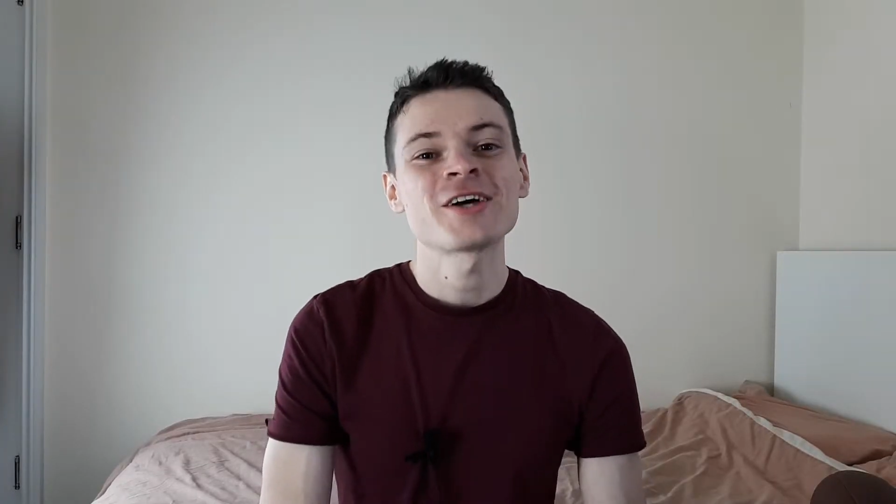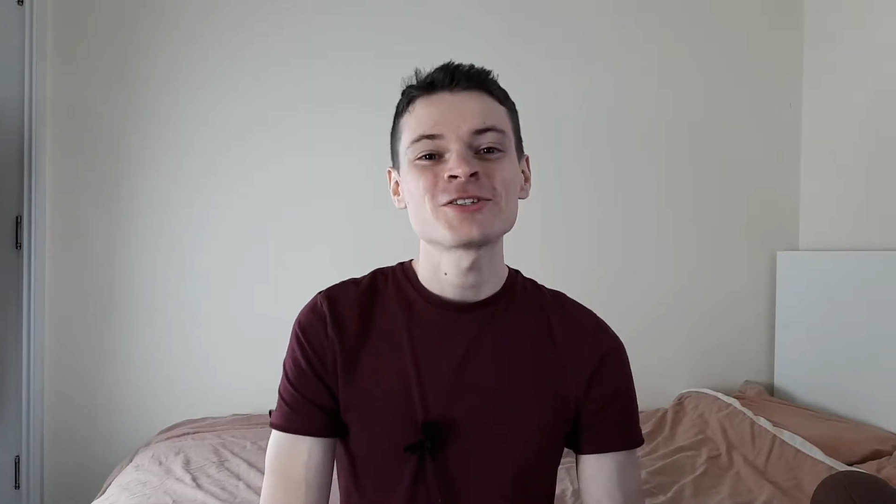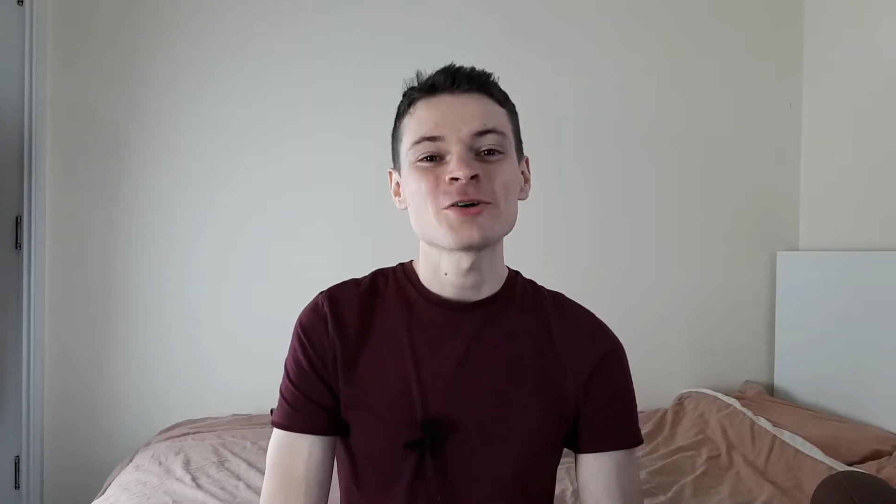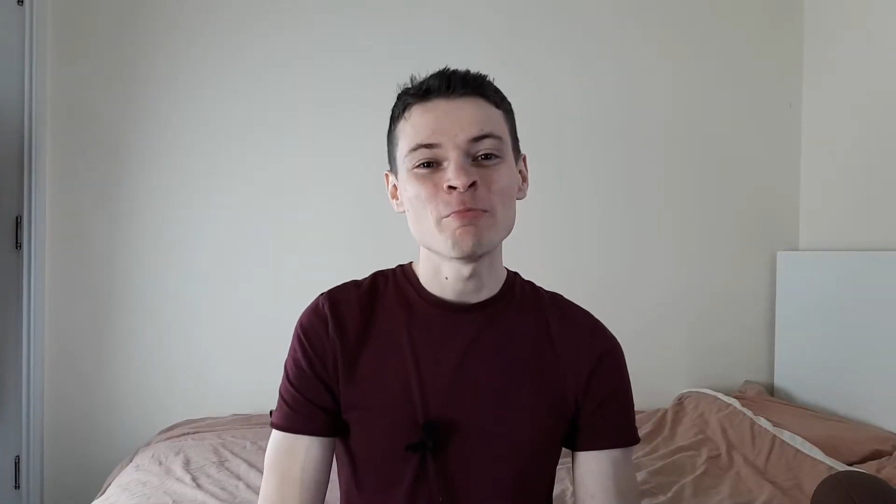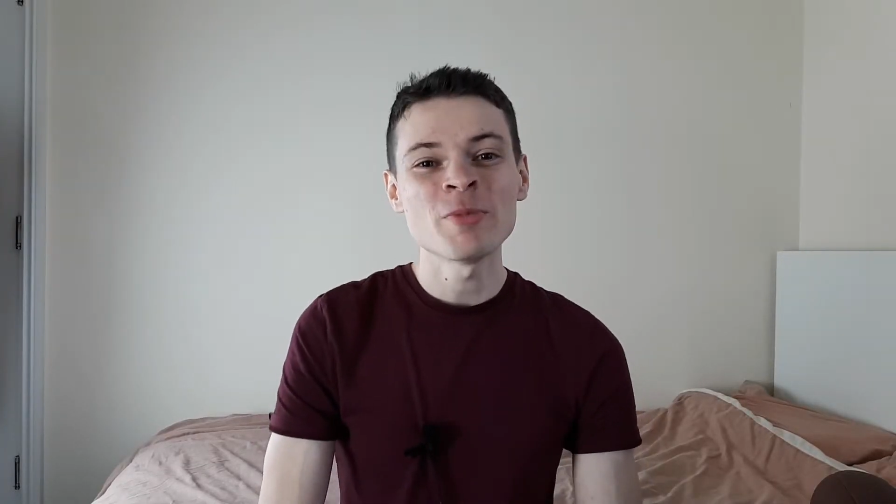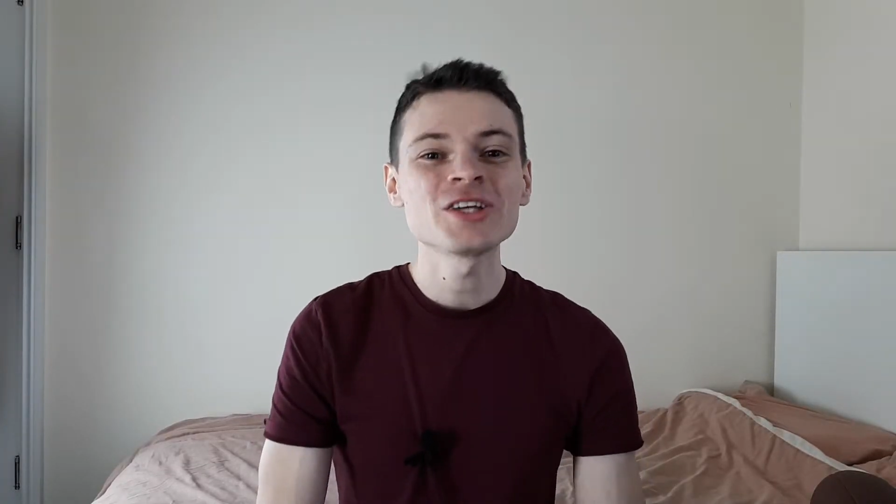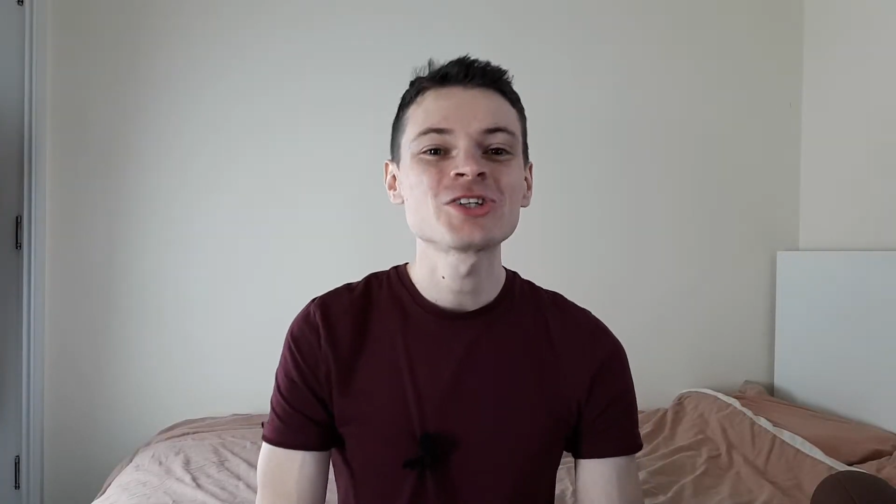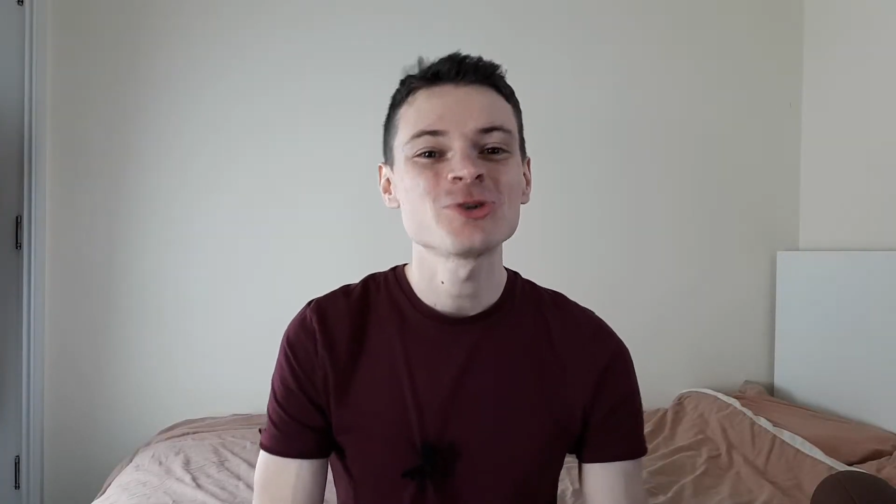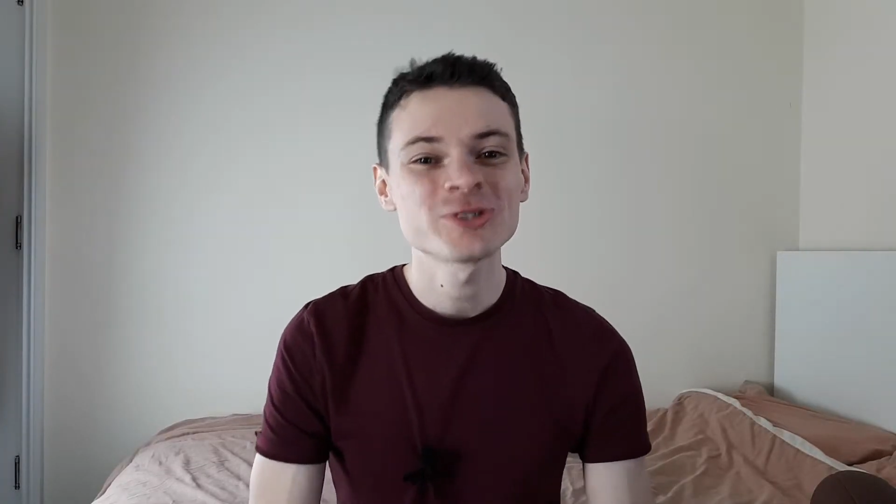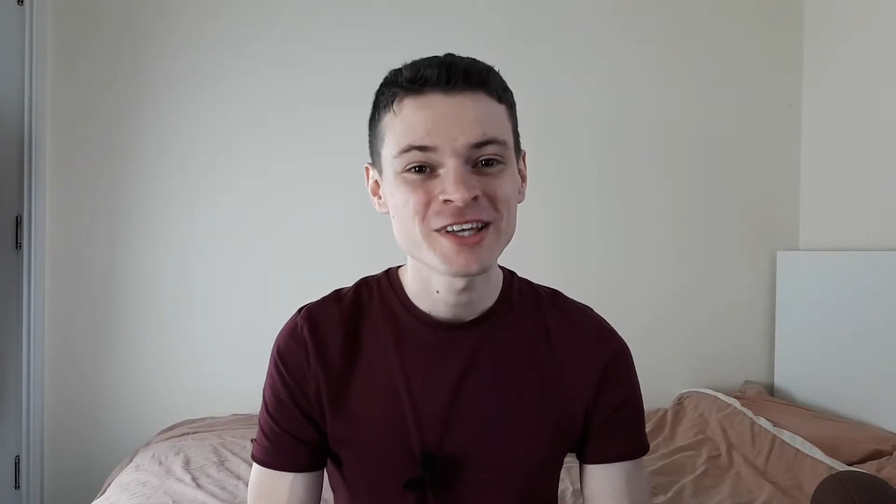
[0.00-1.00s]
and make
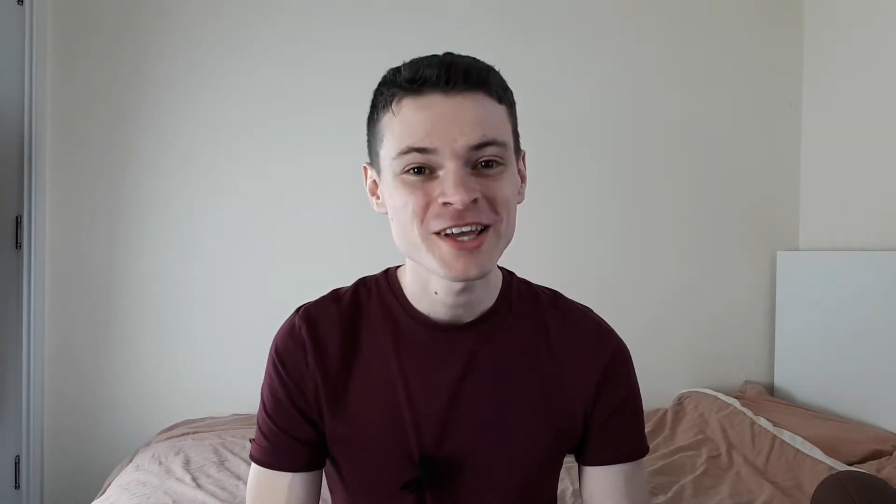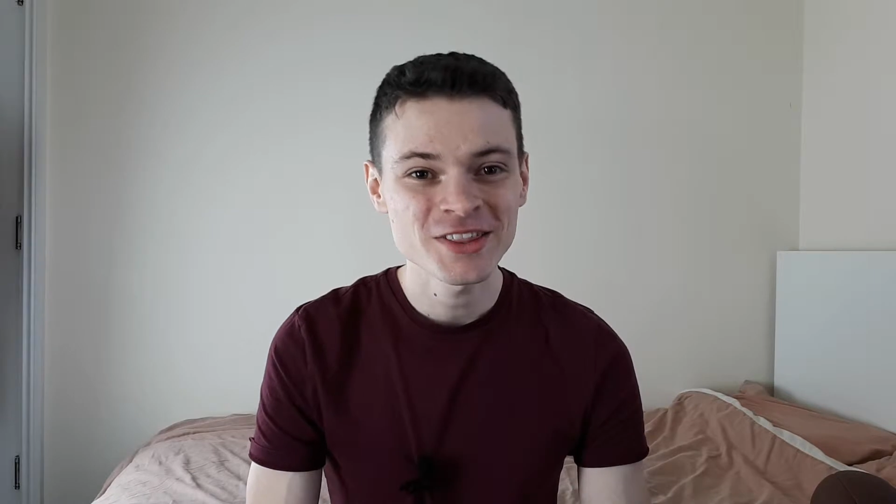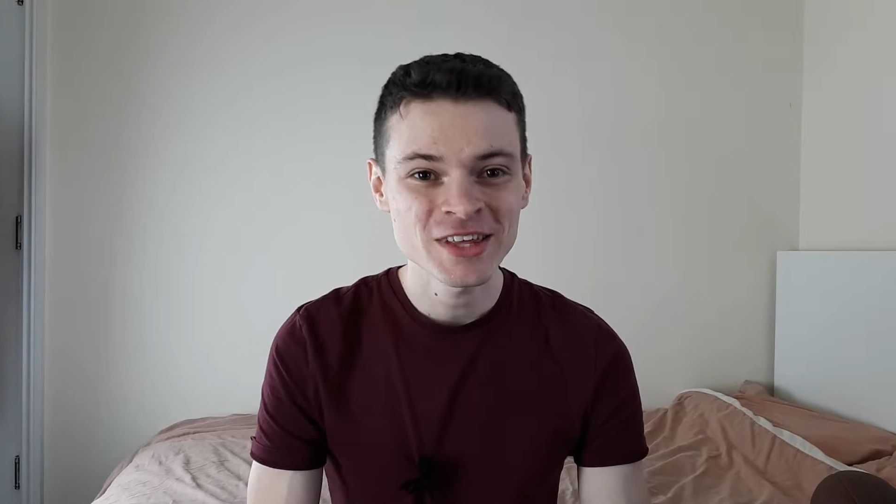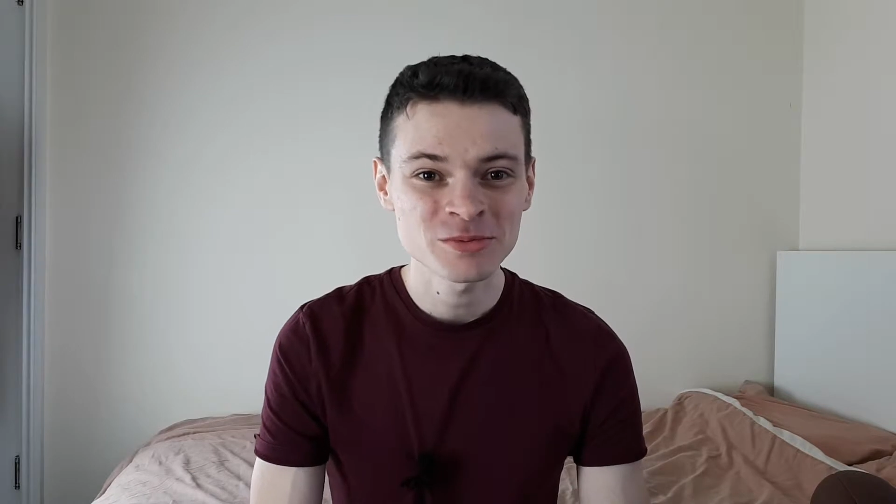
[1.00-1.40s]
sure to hit